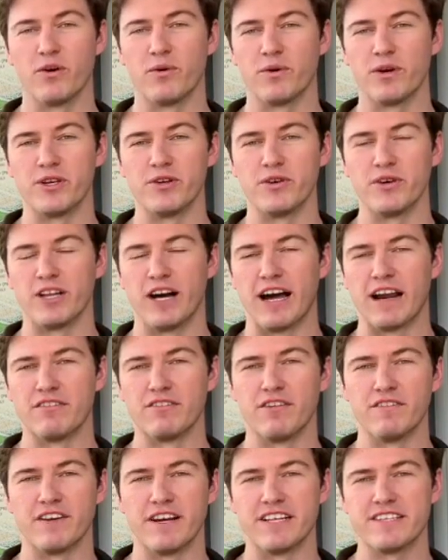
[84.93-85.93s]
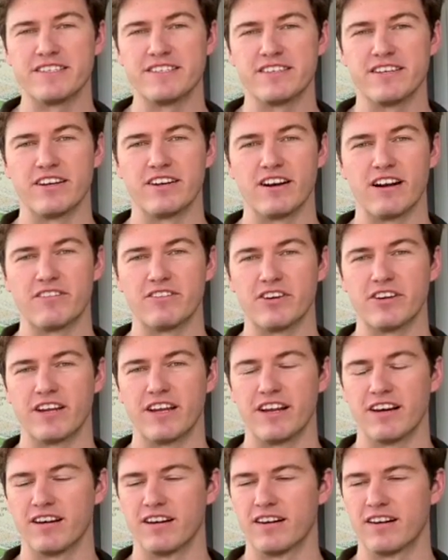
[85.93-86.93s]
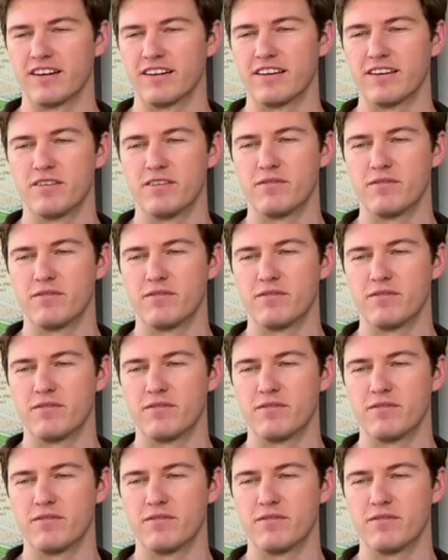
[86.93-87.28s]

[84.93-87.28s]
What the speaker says: we do a lot of events year after year,